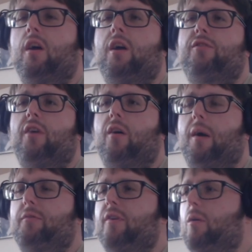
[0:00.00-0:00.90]
So
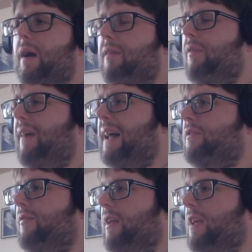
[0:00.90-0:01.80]
I'm still waiting for that
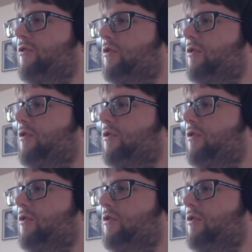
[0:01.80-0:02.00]
to finish as